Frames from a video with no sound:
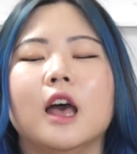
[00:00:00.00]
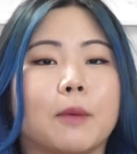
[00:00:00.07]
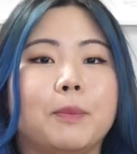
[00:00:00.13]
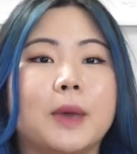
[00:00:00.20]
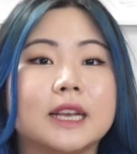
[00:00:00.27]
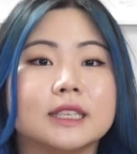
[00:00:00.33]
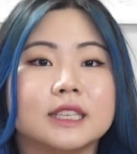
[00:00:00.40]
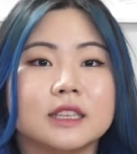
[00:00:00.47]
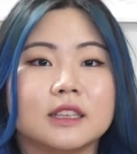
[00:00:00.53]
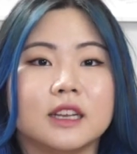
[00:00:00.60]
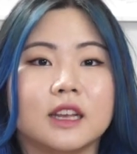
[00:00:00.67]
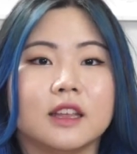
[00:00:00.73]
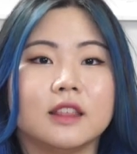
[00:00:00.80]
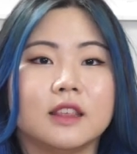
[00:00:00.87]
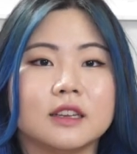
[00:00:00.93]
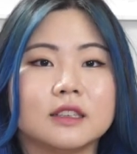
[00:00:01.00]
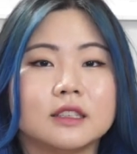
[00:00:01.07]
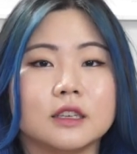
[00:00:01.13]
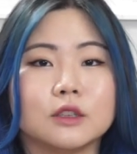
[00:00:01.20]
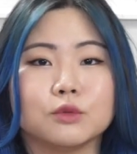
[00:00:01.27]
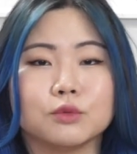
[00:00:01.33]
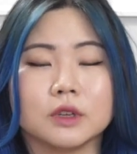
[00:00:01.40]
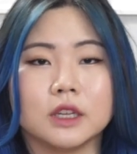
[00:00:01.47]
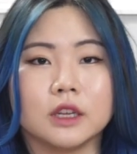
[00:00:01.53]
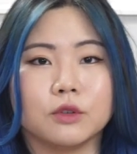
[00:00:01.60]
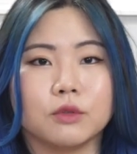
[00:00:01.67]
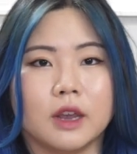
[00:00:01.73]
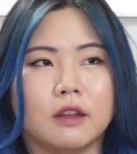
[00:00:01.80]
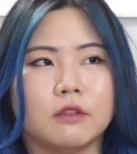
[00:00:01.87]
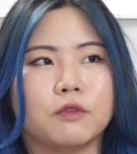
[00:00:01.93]
Basically, this is really
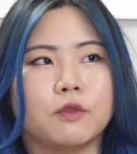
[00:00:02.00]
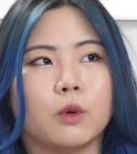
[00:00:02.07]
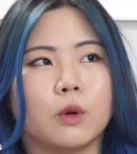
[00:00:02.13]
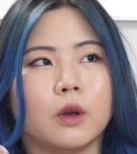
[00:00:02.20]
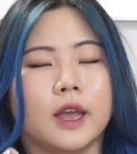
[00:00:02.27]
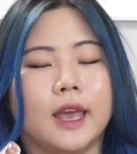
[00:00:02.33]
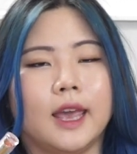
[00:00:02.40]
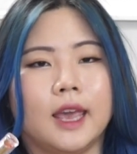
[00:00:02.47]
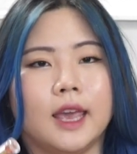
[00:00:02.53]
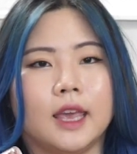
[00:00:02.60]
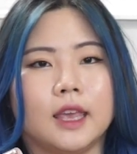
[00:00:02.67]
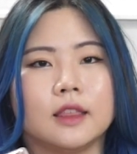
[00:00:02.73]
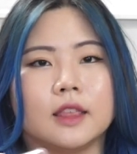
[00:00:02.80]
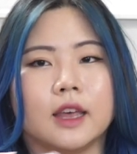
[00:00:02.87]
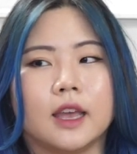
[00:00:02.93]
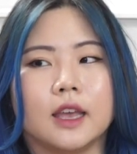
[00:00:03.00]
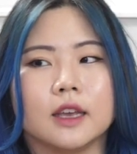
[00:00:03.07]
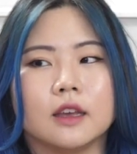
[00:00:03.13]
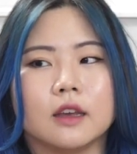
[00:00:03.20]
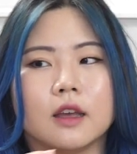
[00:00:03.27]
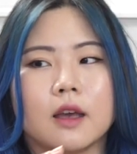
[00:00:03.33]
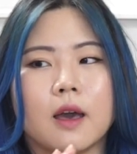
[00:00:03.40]
great for a like